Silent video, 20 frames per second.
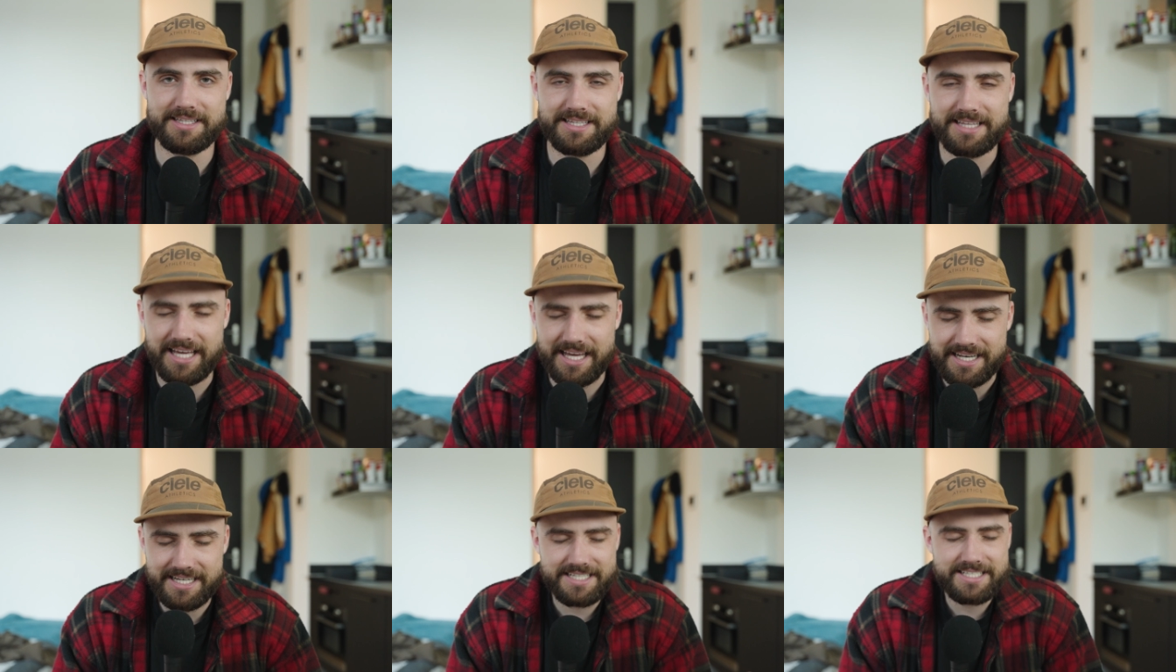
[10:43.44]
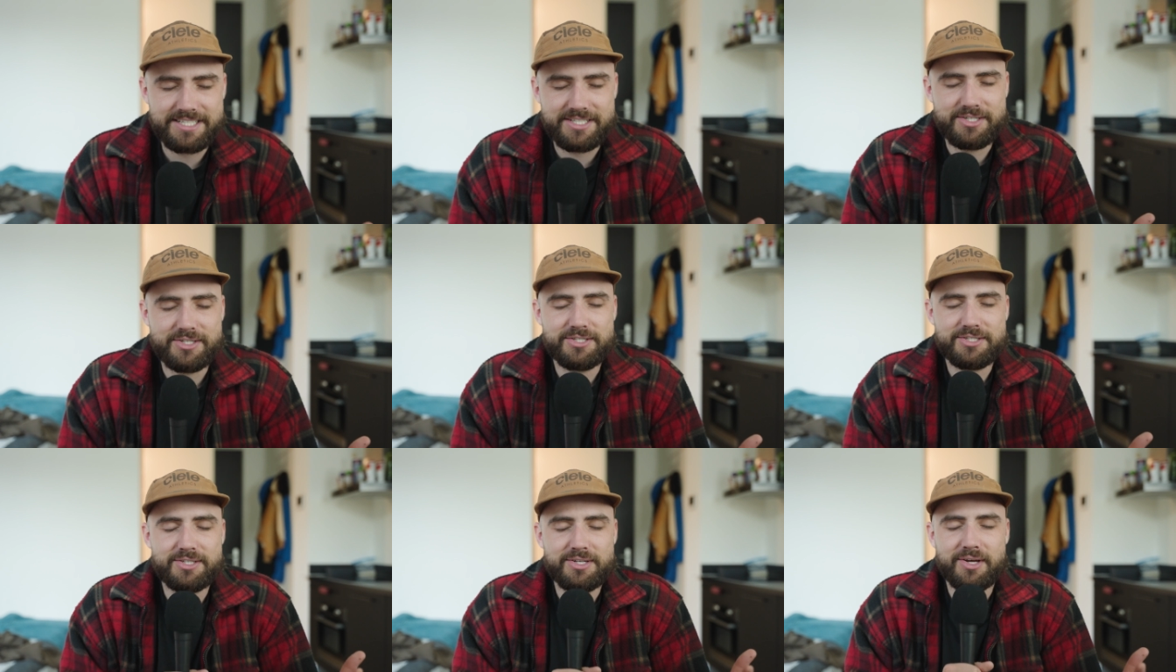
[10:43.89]
That is
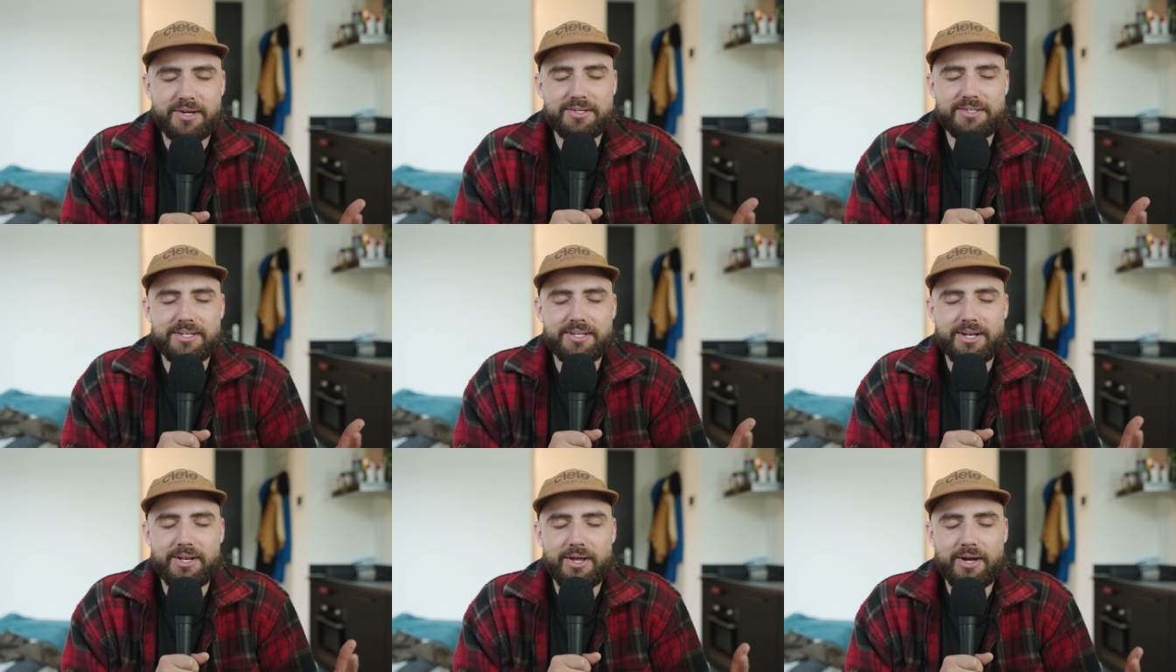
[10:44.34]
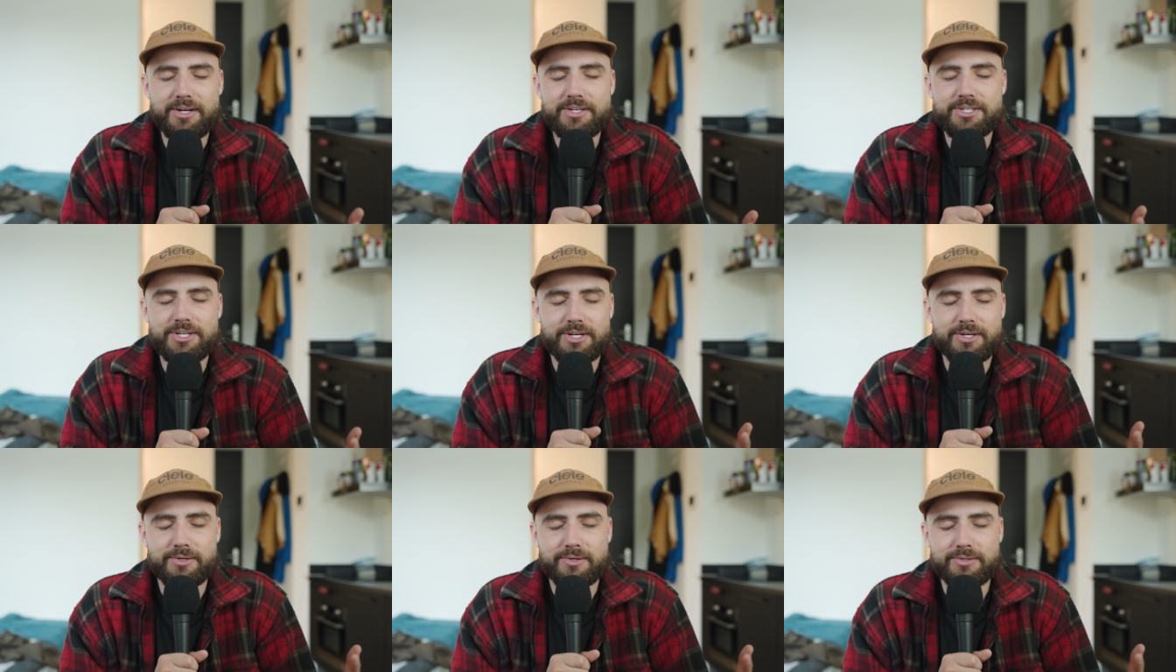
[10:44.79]
just not
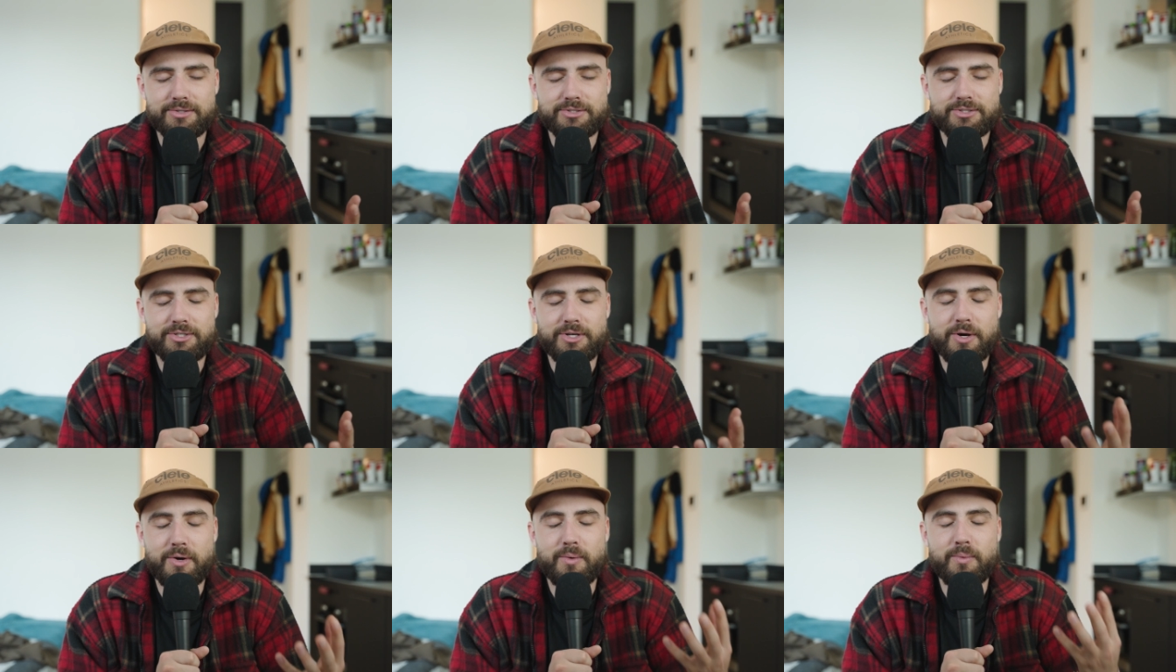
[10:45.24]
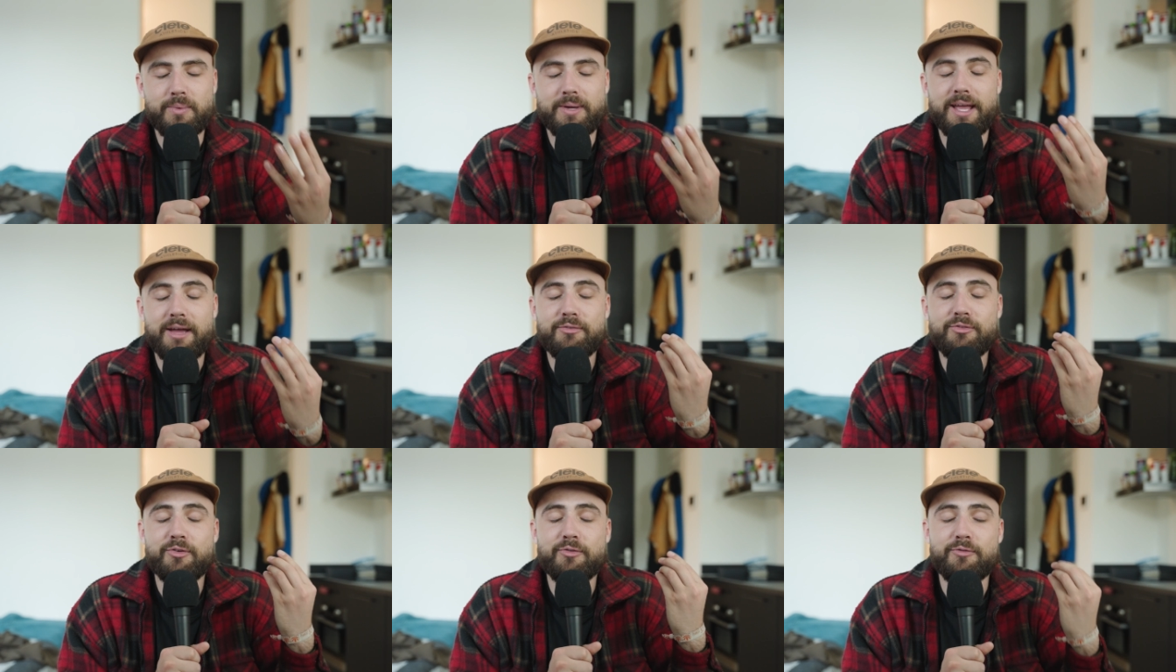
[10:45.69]
logical. So we
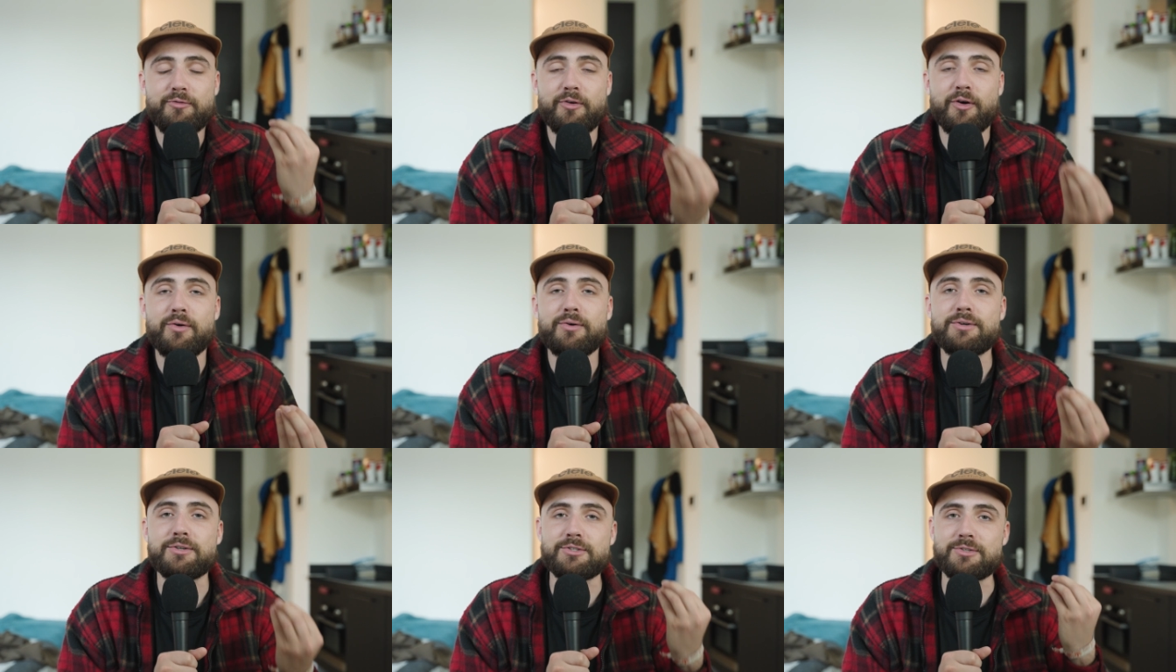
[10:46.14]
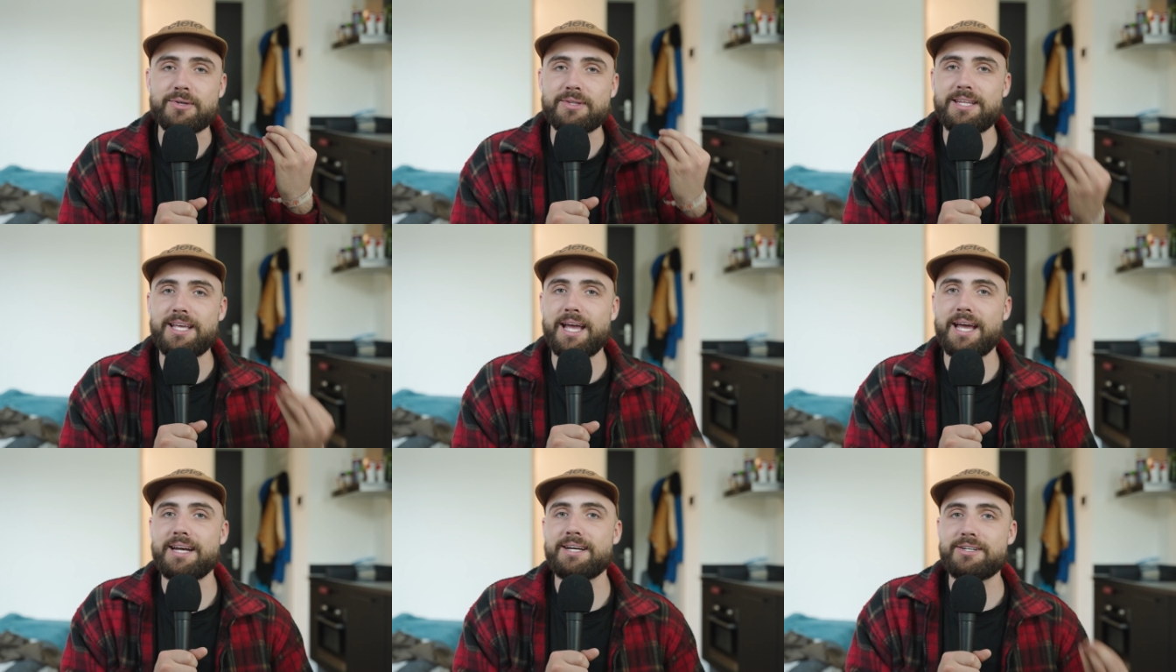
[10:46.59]
have to focus on
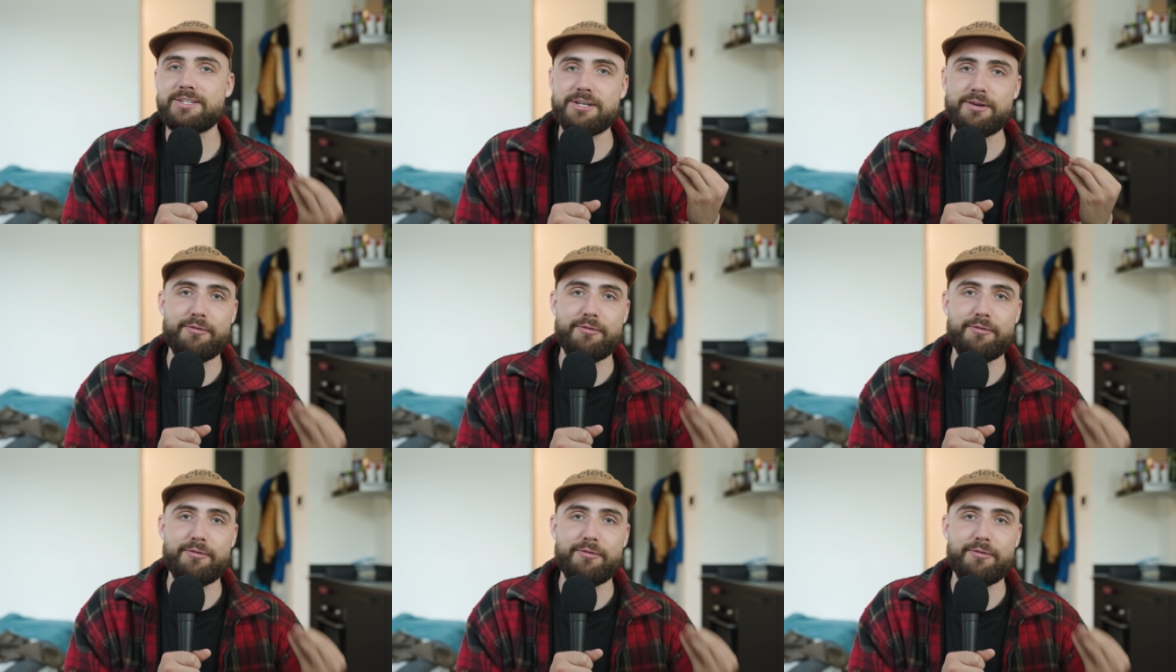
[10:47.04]
the energy